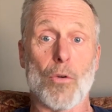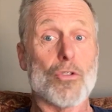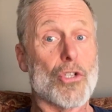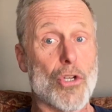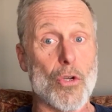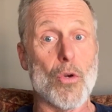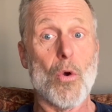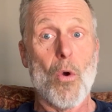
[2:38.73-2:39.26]

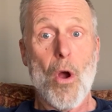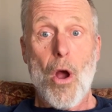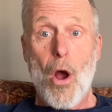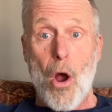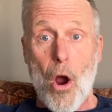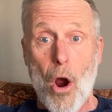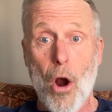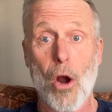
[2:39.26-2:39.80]
two
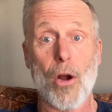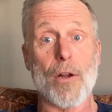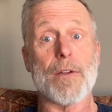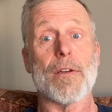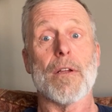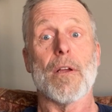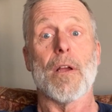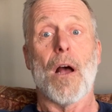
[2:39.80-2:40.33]

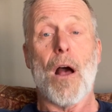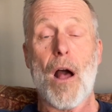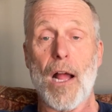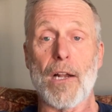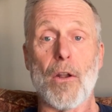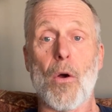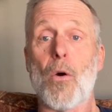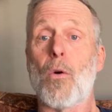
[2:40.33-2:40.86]
hard,
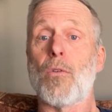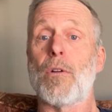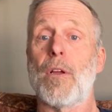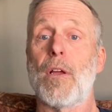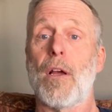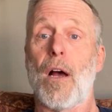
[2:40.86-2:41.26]
high-load